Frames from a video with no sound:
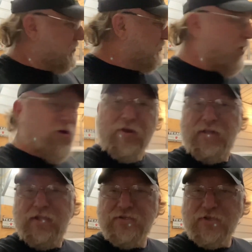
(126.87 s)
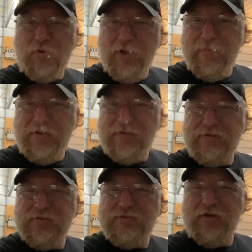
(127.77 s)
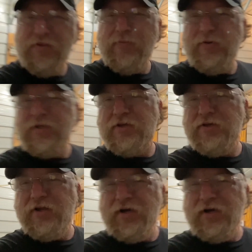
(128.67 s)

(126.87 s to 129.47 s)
borrowed his equipment so that we could